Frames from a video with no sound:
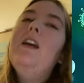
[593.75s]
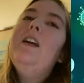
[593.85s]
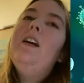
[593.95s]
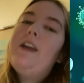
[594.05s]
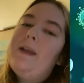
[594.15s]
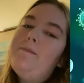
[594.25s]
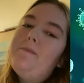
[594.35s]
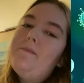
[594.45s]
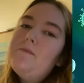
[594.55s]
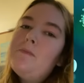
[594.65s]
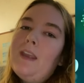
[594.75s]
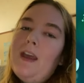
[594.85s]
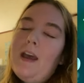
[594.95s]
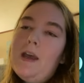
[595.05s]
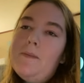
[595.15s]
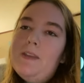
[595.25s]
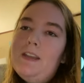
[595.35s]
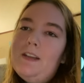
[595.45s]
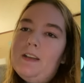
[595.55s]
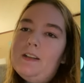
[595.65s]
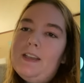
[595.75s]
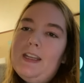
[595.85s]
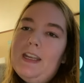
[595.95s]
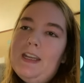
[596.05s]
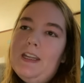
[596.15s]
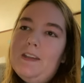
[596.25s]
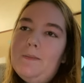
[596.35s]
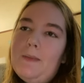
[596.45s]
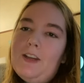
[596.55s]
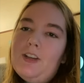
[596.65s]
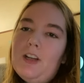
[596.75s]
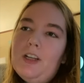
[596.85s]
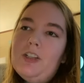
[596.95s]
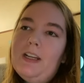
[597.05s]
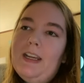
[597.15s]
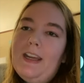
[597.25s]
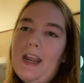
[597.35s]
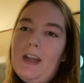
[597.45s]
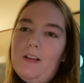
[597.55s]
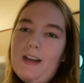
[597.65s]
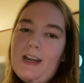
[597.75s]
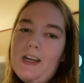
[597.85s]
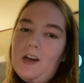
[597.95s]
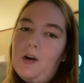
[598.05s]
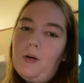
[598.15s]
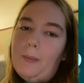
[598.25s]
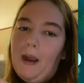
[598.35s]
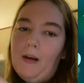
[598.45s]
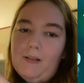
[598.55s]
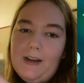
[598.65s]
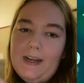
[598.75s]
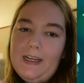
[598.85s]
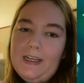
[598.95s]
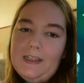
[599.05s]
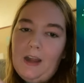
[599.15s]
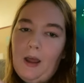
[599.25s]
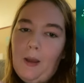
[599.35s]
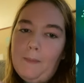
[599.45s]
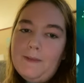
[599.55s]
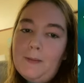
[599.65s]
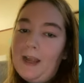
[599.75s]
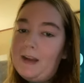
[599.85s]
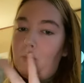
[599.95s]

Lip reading: Okay. Then another thing is make sure you're drinking Gatorade or Powerade, some kind of